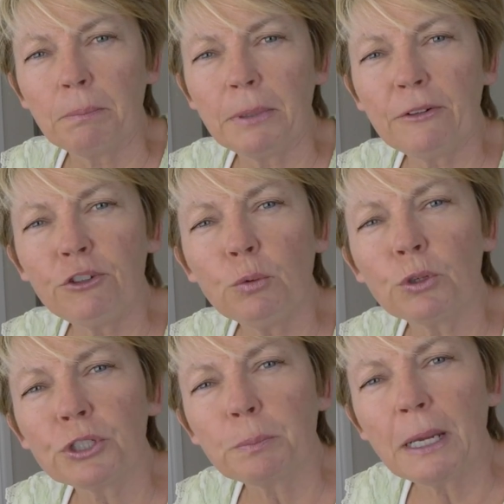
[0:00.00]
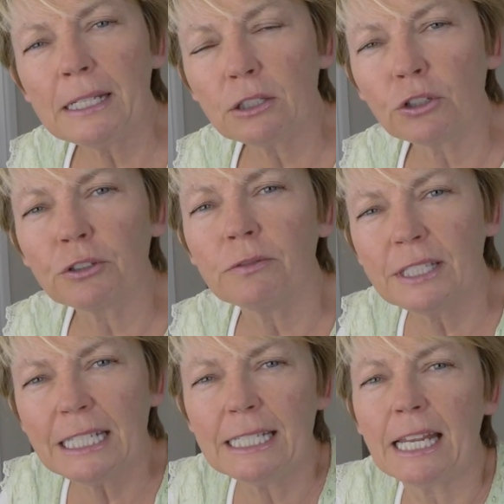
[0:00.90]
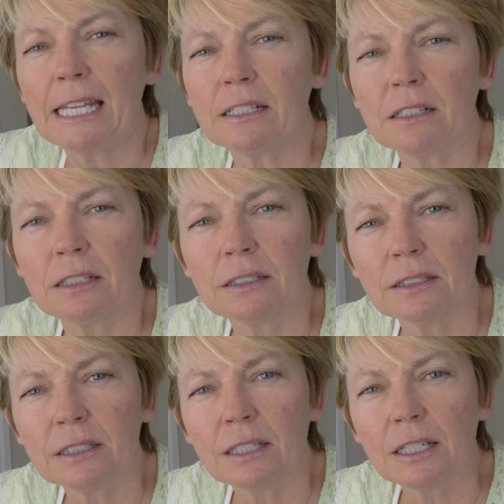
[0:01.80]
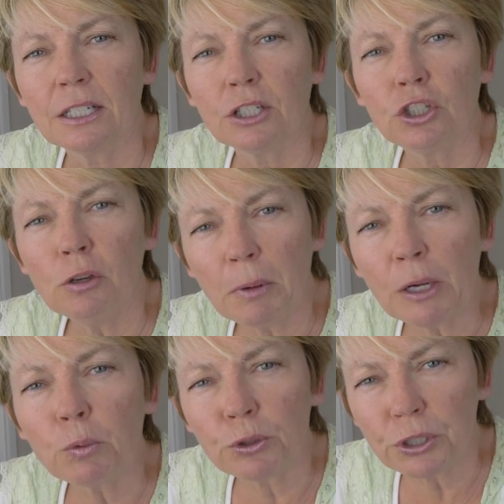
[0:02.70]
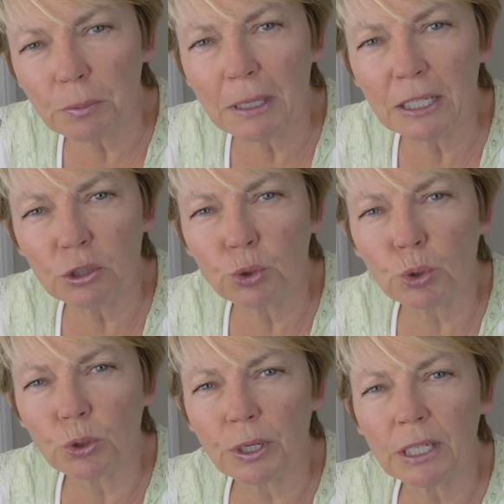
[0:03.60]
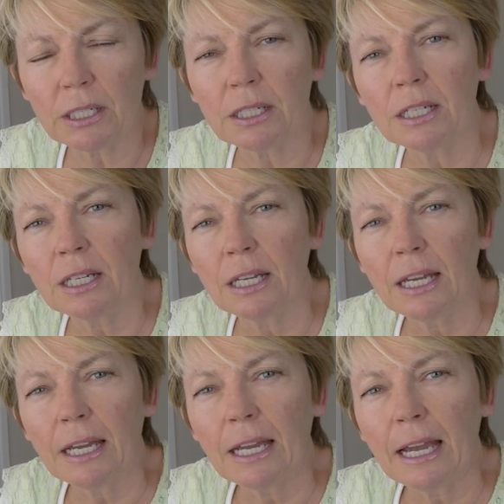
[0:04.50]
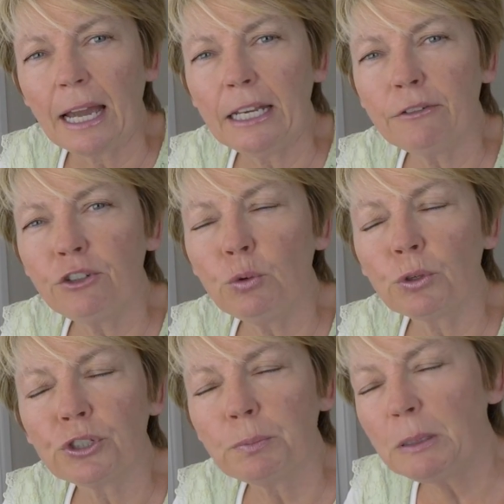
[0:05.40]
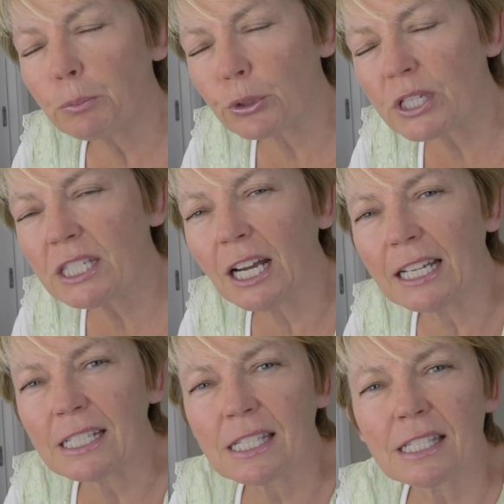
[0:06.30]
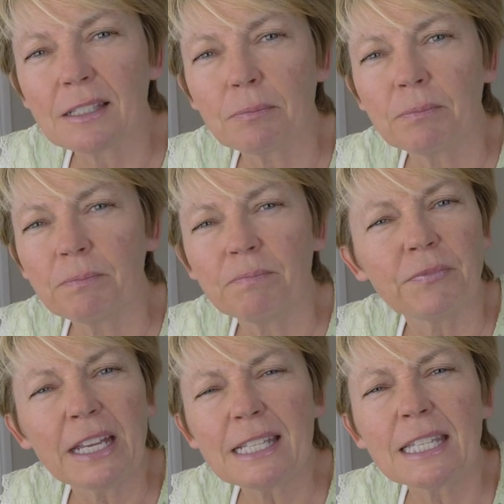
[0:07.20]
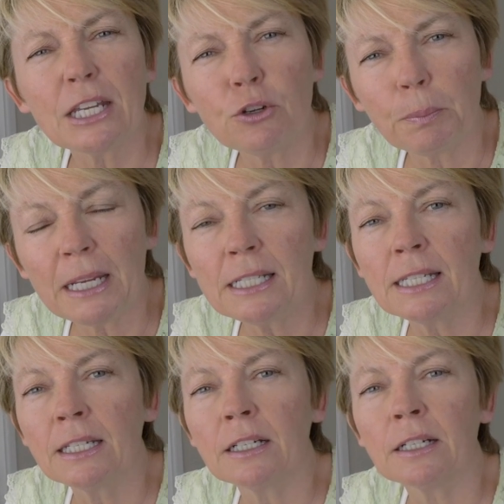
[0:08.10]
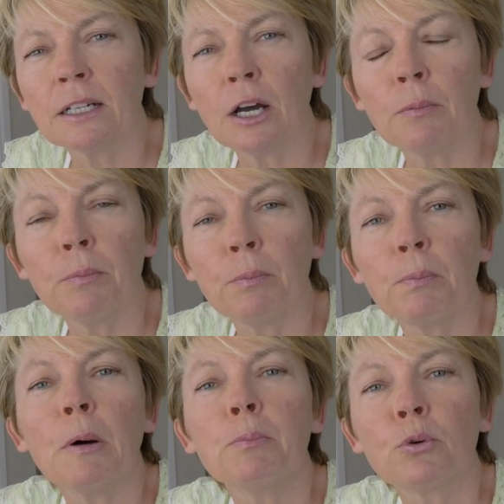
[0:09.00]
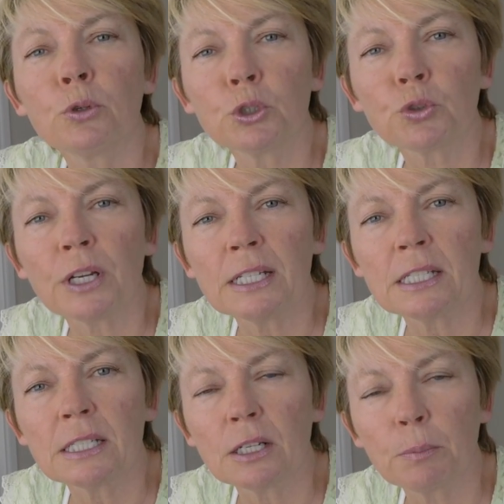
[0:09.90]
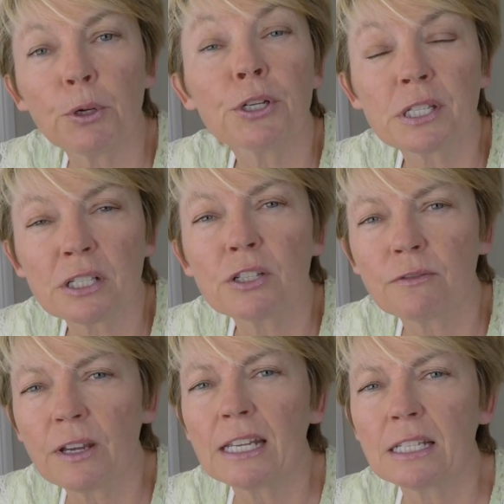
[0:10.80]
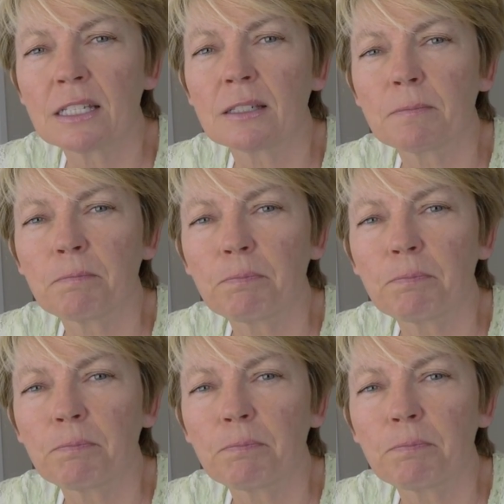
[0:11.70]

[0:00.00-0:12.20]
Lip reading: But if you want to paint a lot of detail, you might want to make a drawing. And if you want to be precise, let's say you're painting a portrait, a person's face,